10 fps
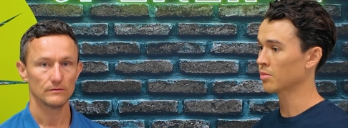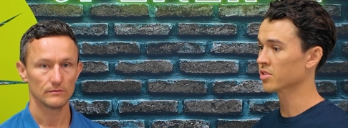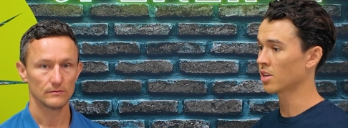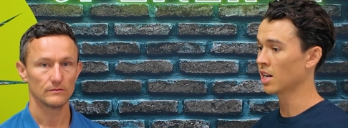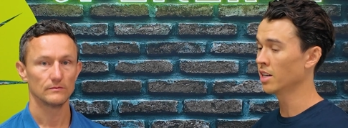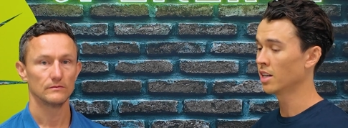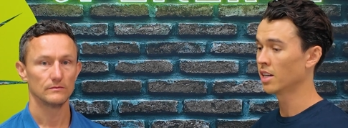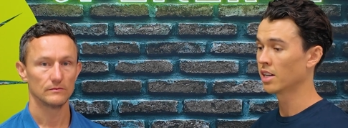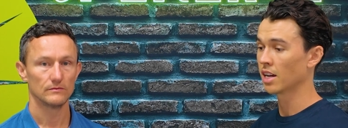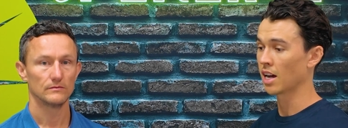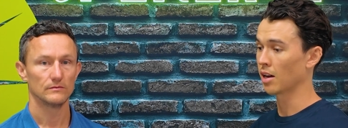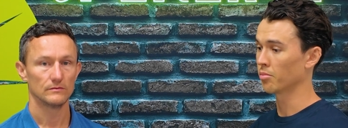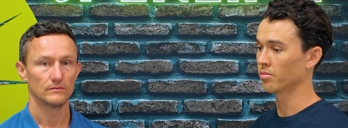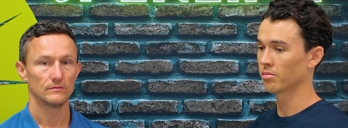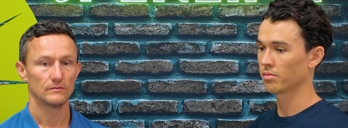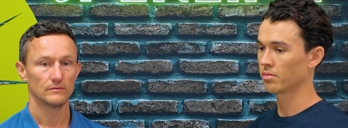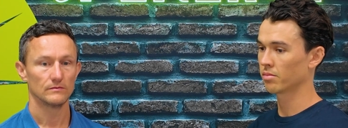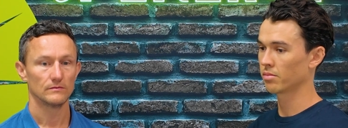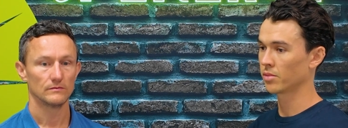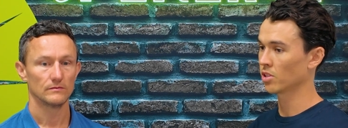Speaker 1: upside, um,
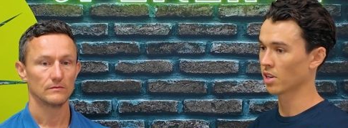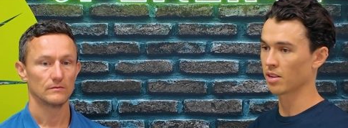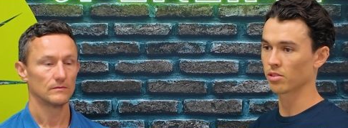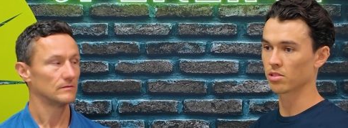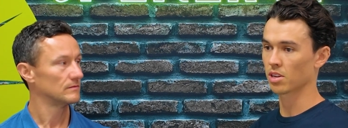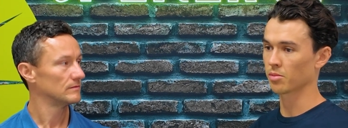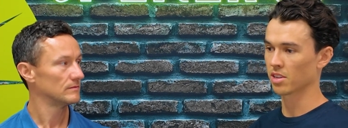you're going to have a good time